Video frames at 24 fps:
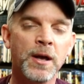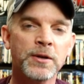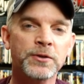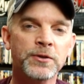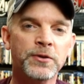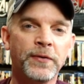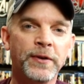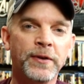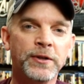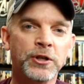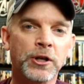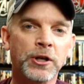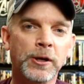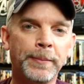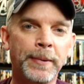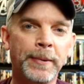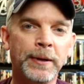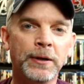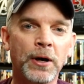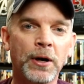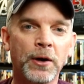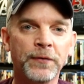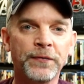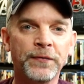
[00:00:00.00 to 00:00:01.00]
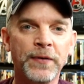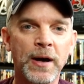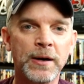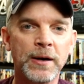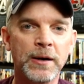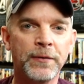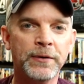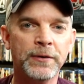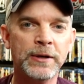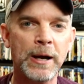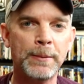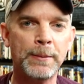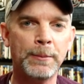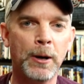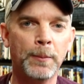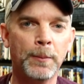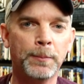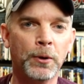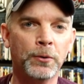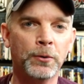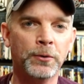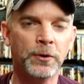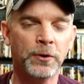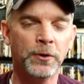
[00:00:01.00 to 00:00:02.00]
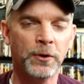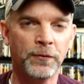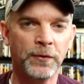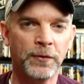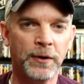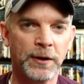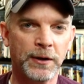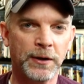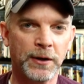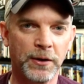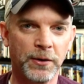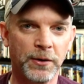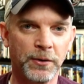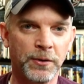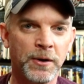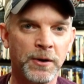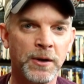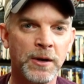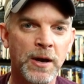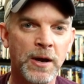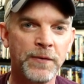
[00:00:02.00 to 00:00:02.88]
so that you can be notified every time I upload a new video.